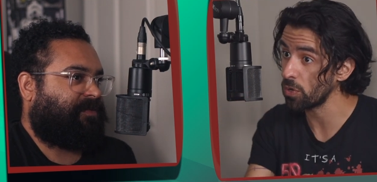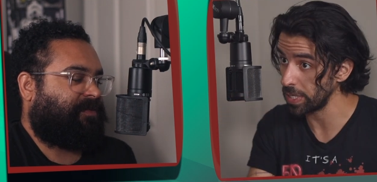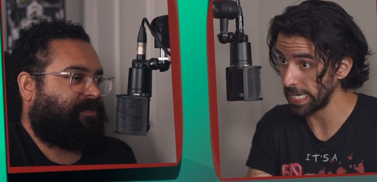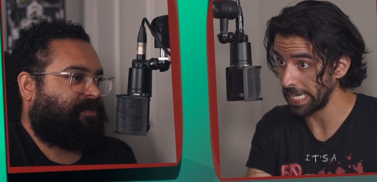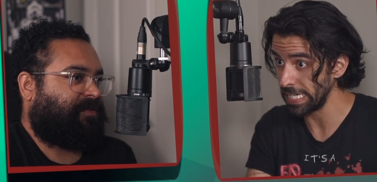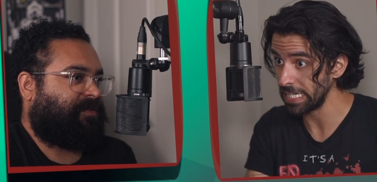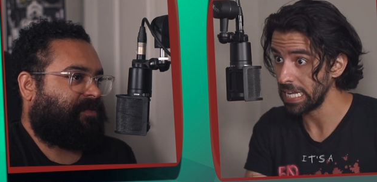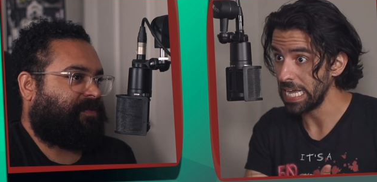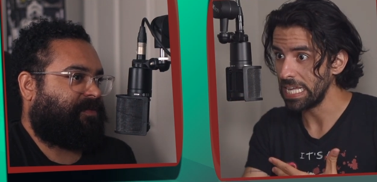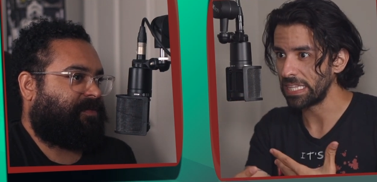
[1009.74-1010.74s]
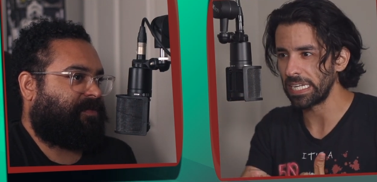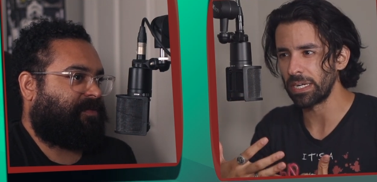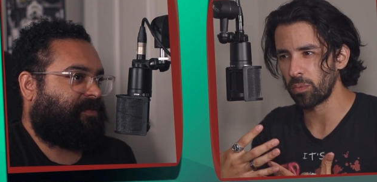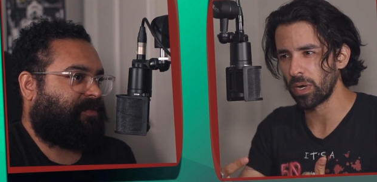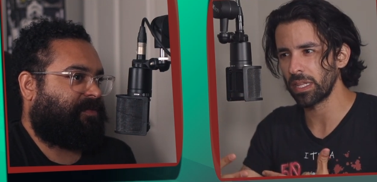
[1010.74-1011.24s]
Speaker 1: during it.
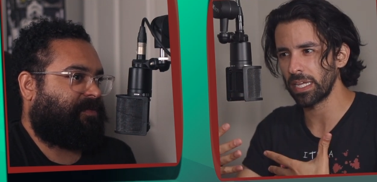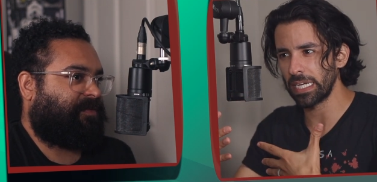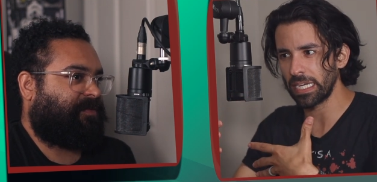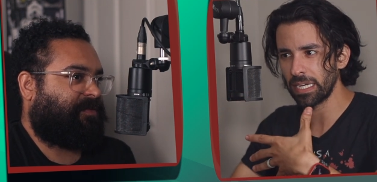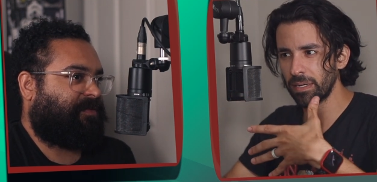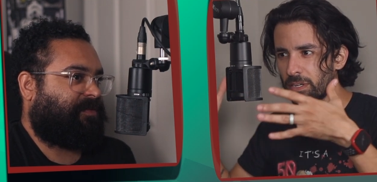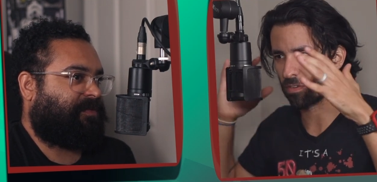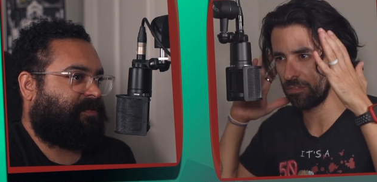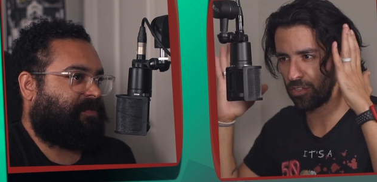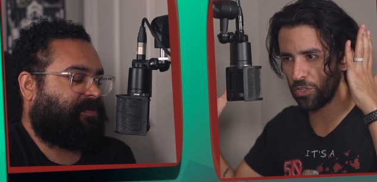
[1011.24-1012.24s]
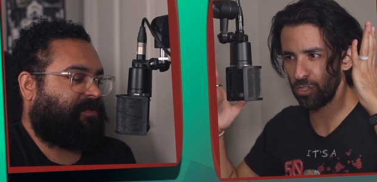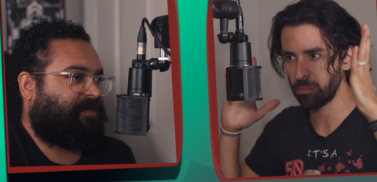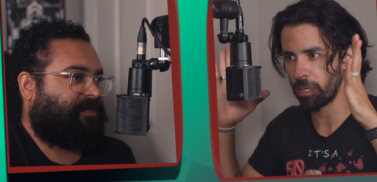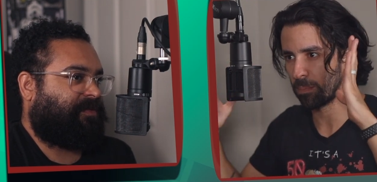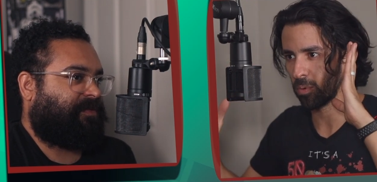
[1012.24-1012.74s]
They didn't want to like
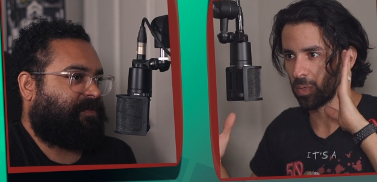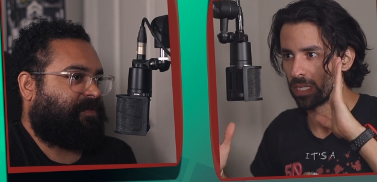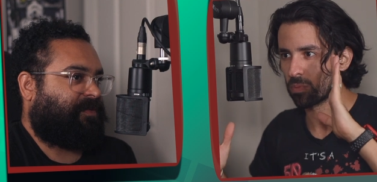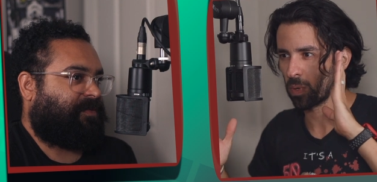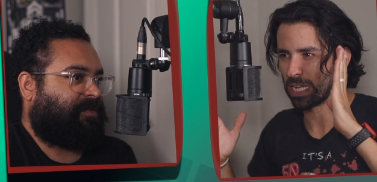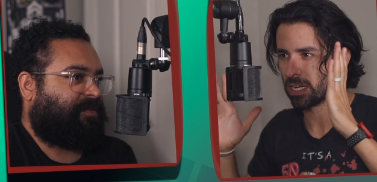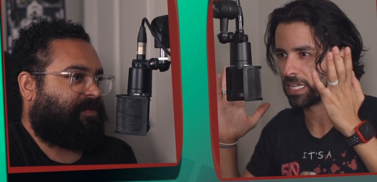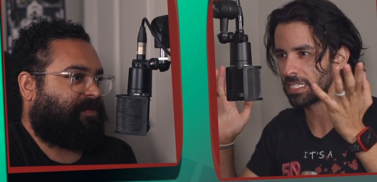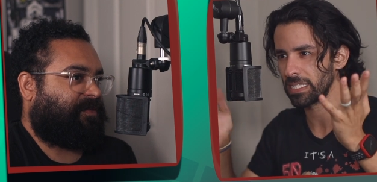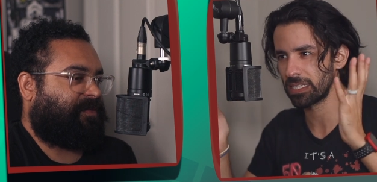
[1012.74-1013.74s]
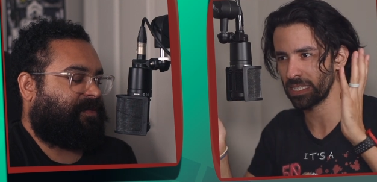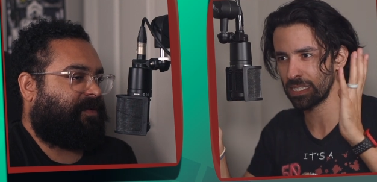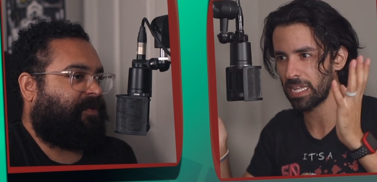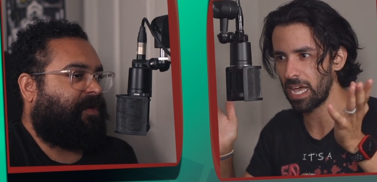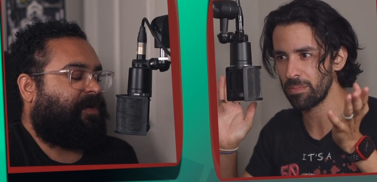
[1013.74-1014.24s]
confuse people with wait is this
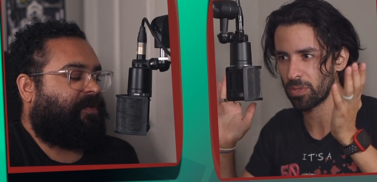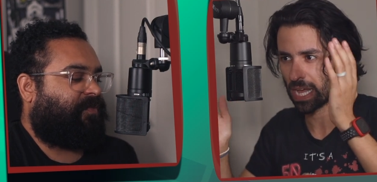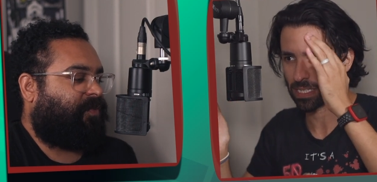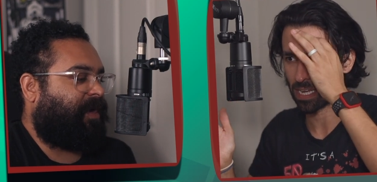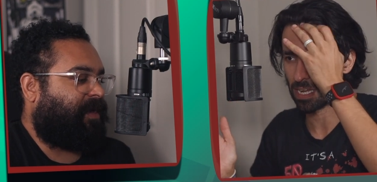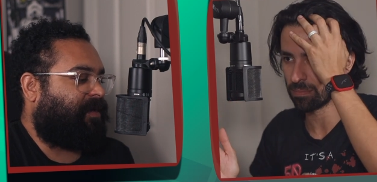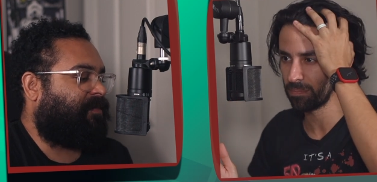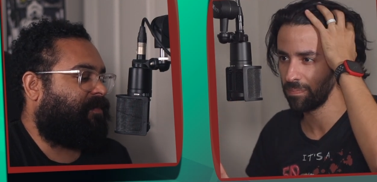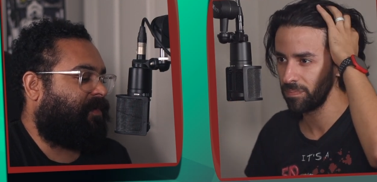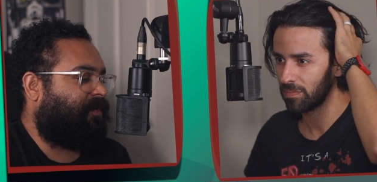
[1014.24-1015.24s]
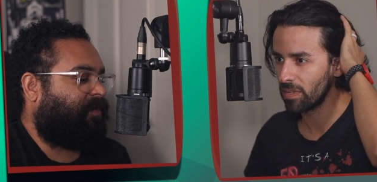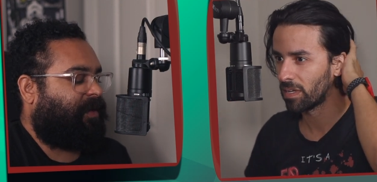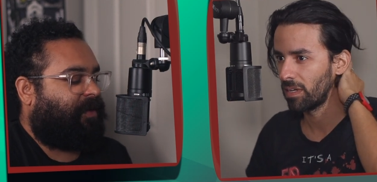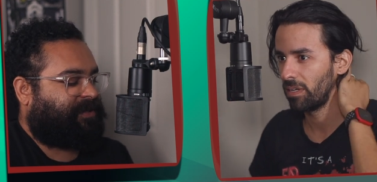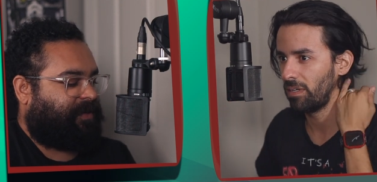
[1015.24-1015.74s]
this time or that right. time
Speaker 2: well,
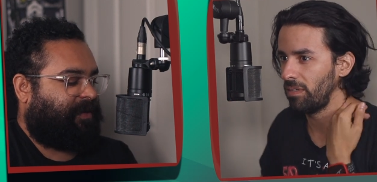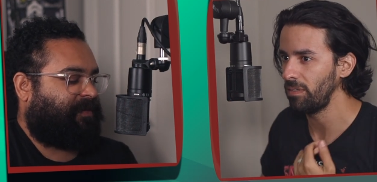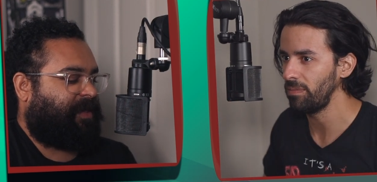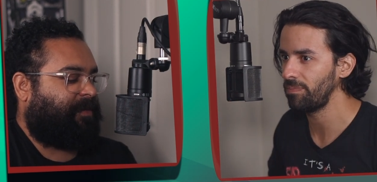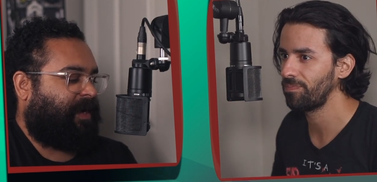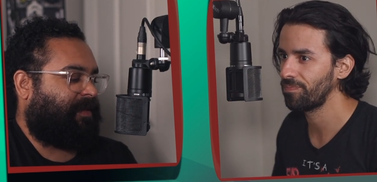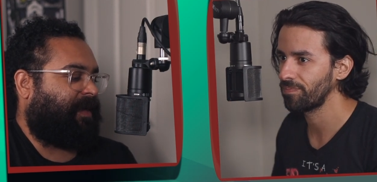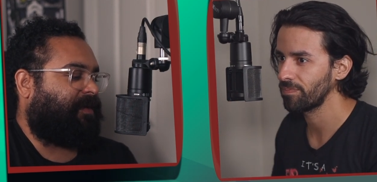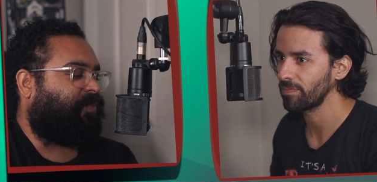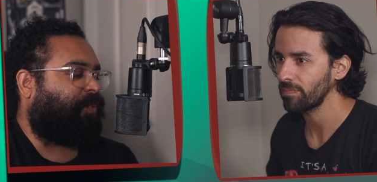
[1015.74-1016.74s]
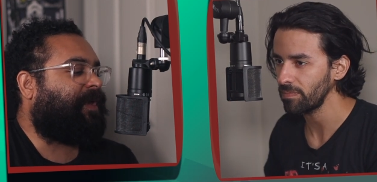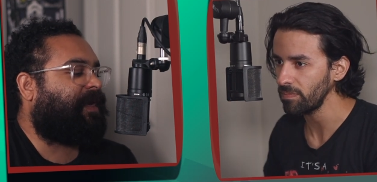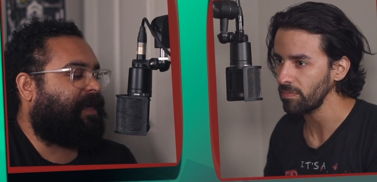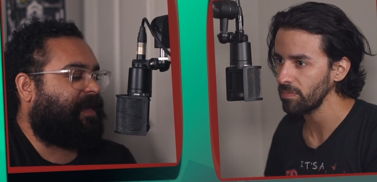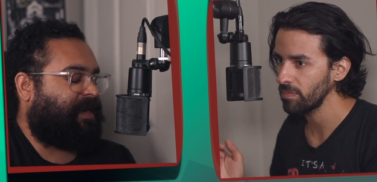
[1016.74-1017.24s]
also you have to keep in mind like
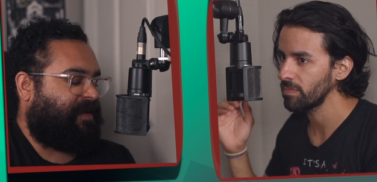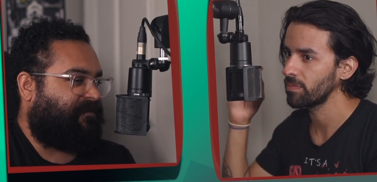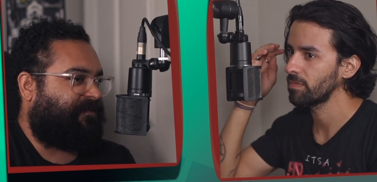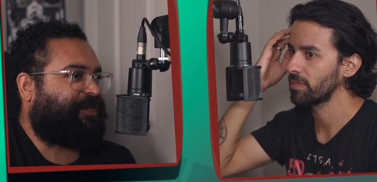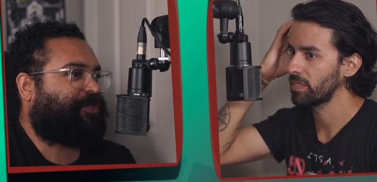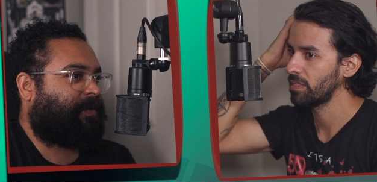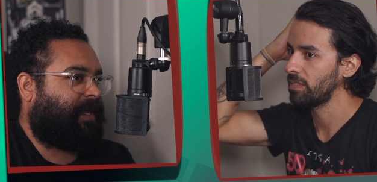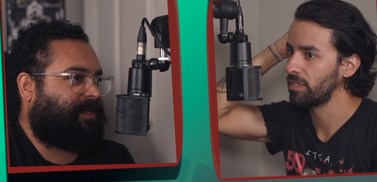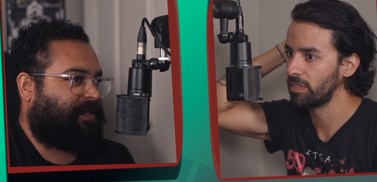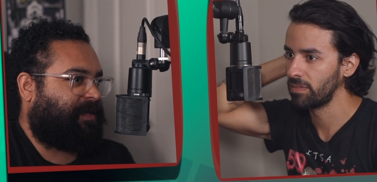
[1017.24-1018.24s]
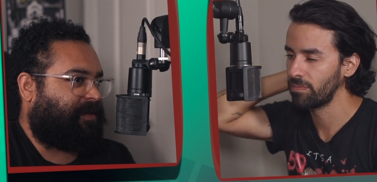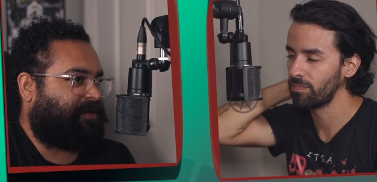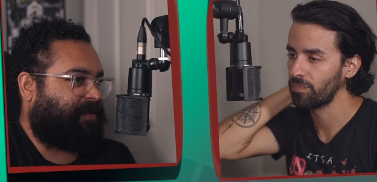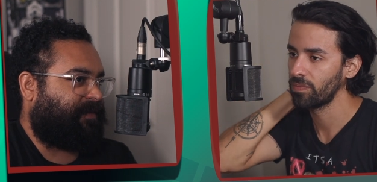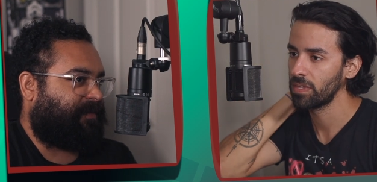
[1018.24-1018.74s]
reading it and visualizing it are
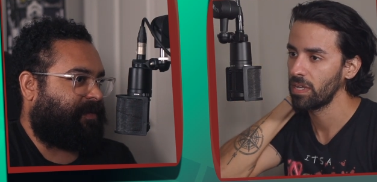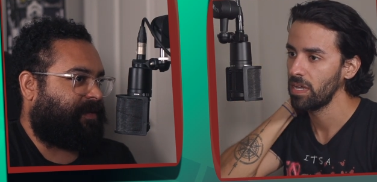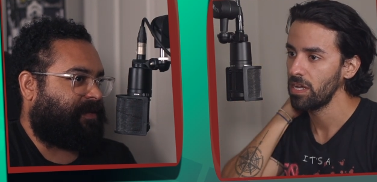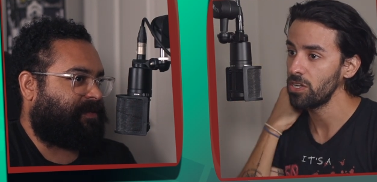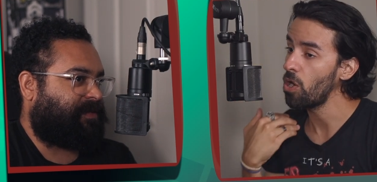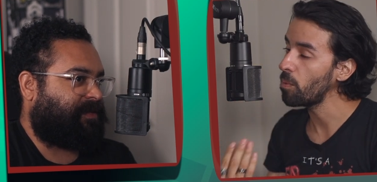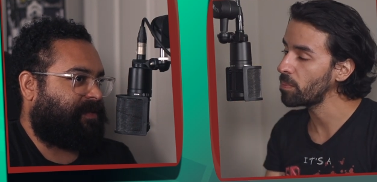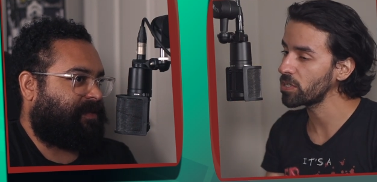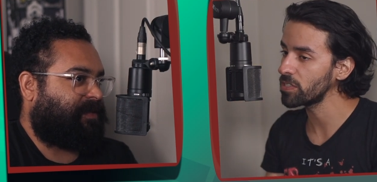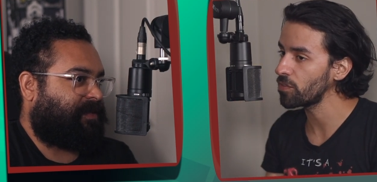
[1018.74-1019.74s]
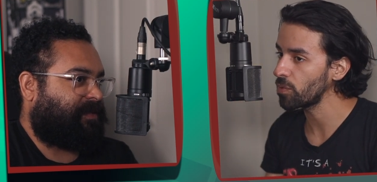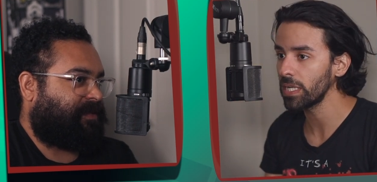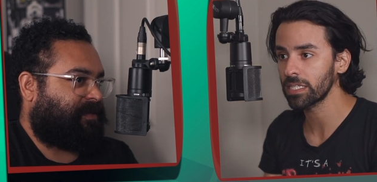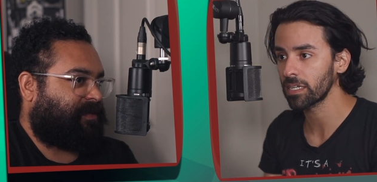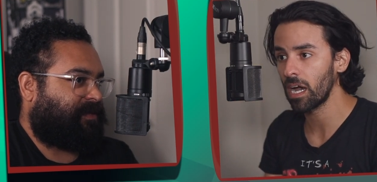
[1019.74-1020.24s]
two different things
Speaker 1: no because if you
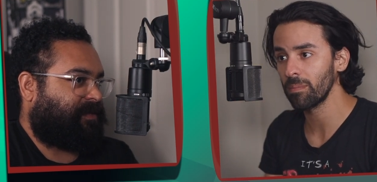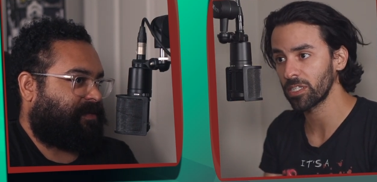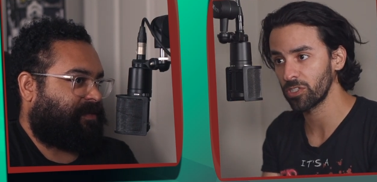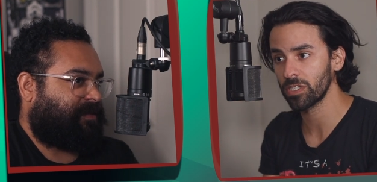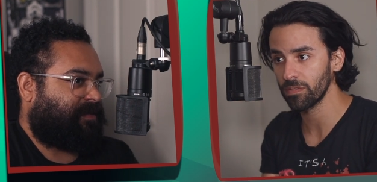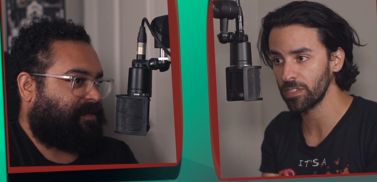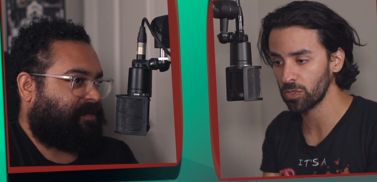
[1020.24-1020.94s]
read it, it's a comic you're still